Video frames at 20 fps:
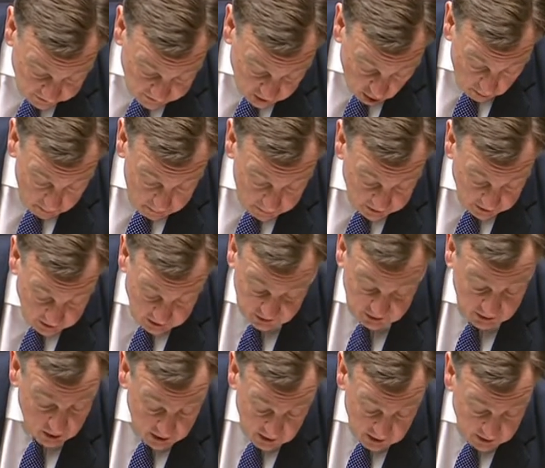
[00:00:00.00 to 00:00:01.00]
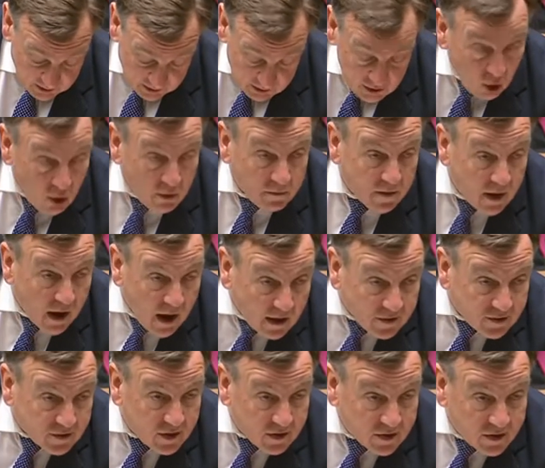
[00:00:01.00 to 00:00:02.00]
Ofcom, but it is, it is not for
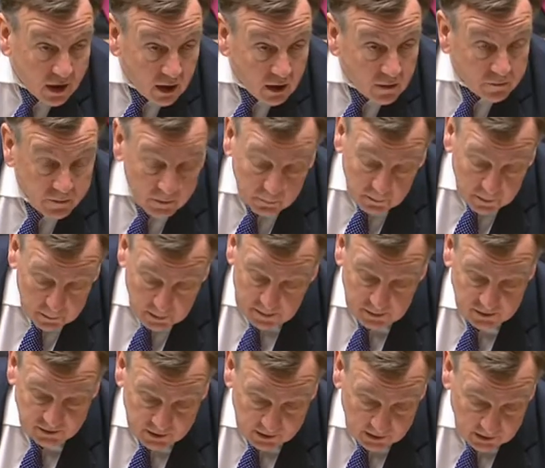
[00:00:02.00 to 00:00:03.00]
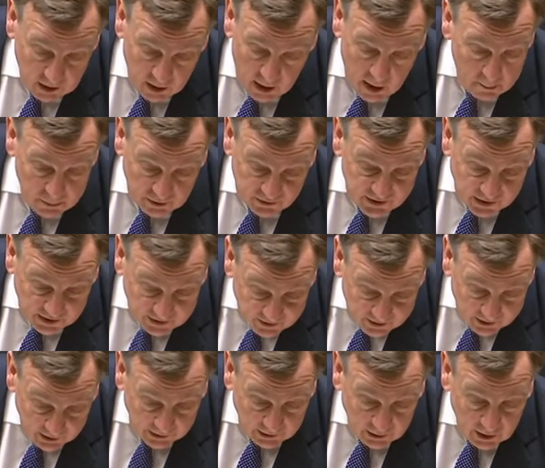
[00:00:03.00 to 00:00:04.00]
us to tell the BBC
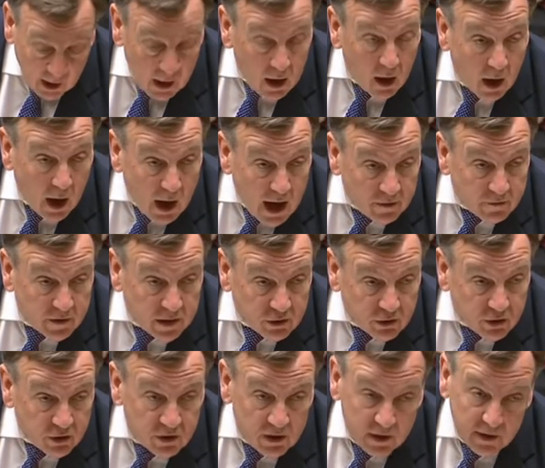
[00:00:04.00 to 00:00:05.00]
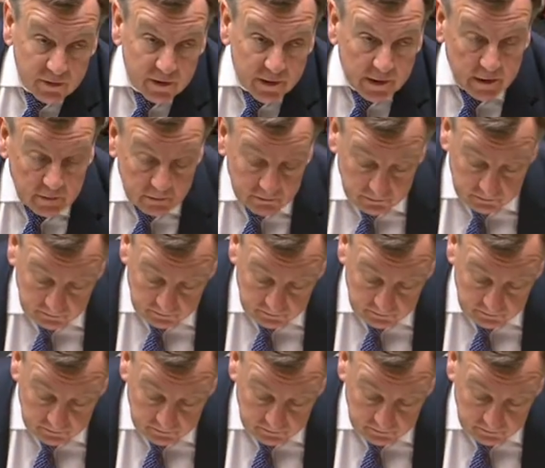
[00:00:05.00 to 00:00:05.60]
precisely uh, how they should deliver that.